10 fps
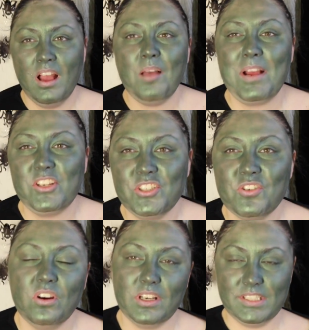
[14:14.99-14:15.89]
I'm actually
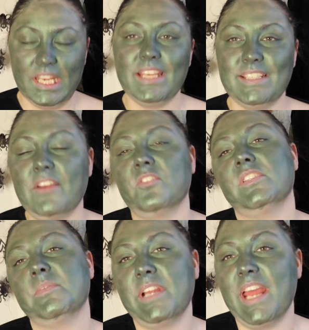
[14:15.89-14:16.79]
not going to take it down
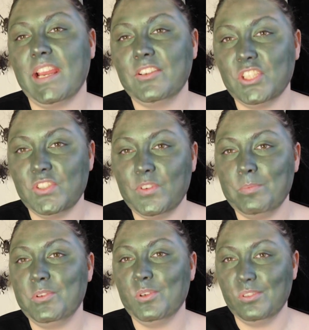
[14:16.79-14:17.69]
onto my neck just for
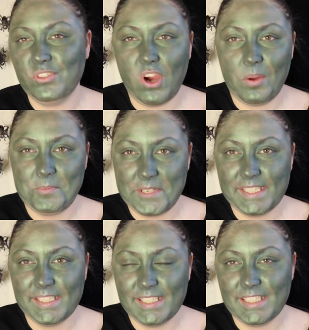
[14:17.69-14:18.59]
pure time
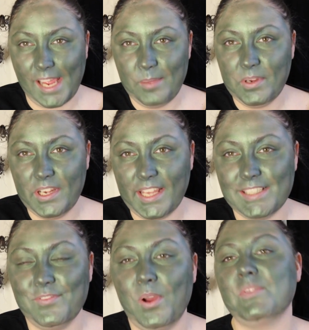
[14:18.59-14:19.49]
reasons today, but I guess
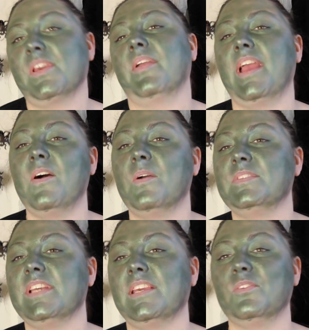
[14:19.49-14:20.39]
if I was going out I would
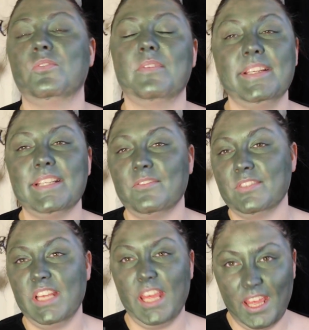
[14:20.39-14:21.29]
take it all the way down
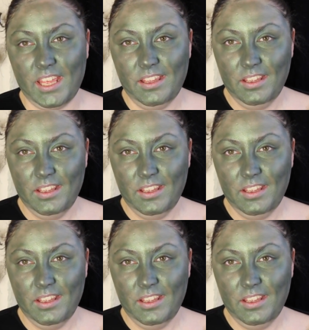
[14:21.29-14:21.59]
to here.